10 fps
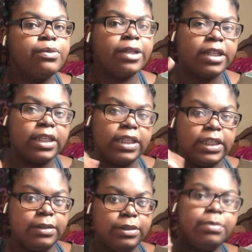where it
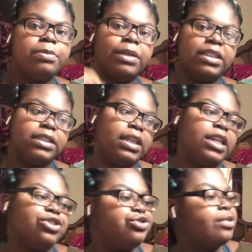plays the
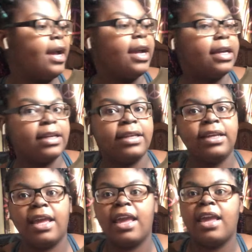next track,
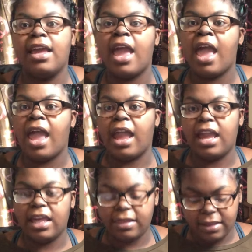
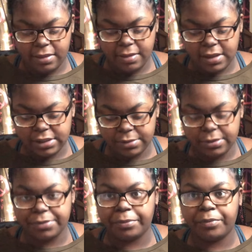and then this
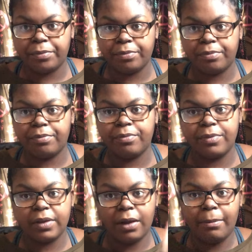one,
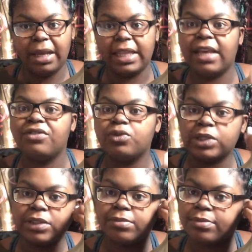my left
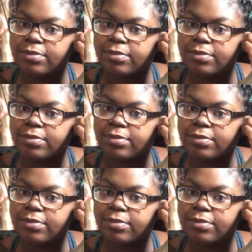one,